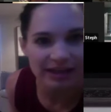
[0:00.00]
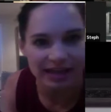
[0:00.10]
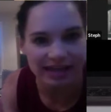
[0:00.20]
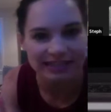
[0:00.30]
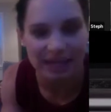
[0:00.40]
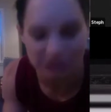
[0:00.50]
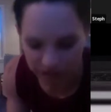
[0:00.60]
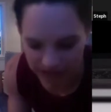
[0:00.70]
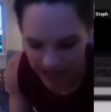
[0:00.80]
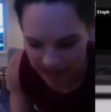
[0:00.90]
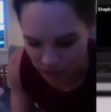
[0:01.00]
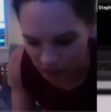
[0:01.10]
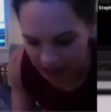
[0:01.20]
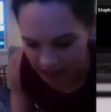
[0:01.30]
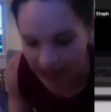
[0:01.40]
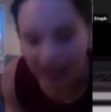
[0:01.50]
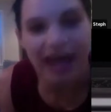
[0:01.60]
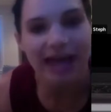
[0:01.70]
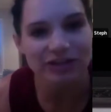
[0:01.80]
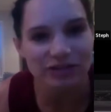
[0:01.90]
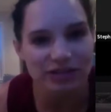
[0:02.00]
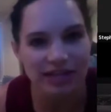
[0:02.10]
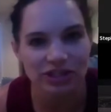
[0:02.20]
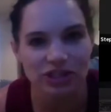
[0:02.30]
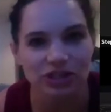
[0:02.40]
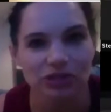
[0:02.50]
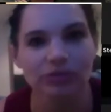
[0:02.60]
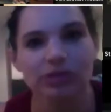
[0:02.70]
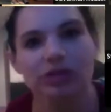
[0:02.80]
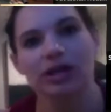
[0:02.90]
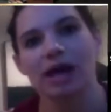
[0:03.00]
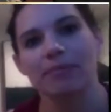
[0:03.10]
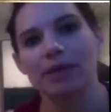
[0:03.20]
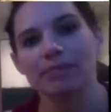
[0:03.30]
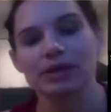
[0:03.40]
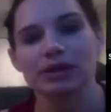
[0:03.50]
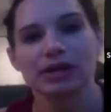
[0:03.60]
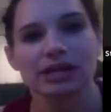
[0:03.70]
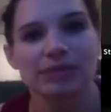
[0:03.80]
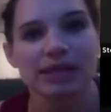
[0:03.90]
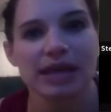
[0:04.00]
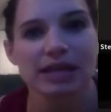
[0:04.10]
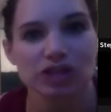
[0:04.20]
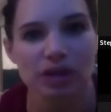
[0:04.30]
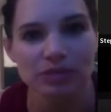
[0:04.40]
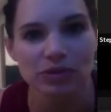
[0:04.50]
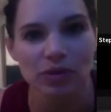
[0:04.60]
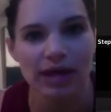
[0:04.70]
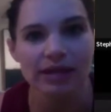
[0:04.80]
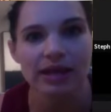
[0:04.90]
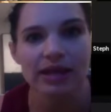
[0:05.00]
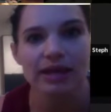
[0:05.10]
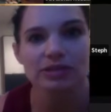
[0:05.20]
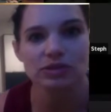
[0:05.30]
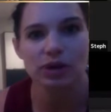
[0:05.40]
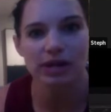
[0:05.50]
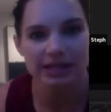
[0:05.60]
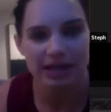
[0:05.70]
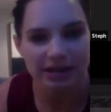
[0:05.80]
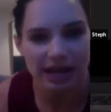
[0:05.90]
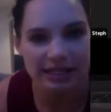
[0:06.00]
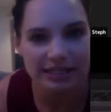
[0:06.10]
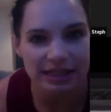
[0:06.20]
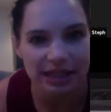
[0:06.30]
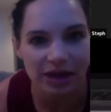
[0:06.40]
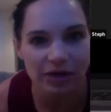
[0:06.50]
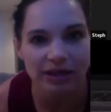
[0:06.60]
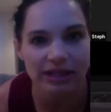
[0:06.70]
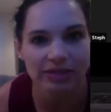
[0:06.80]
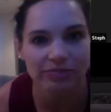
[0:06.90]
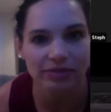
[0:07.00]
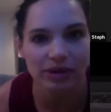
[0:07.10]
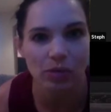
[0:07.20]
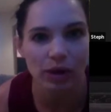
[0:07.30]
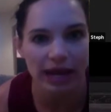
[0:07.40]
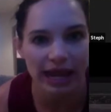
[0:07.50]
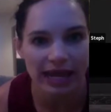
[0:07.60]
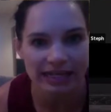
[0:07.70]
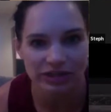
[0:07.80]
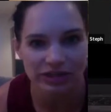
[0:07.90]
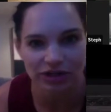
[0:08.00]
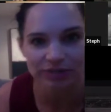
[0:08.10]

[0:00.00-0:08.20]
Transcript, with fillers: that's exercise one. Exercise two, you're gonna hop up. You're gonna give me that jump squat. So squatting down nice and low and then give me a 180 turn,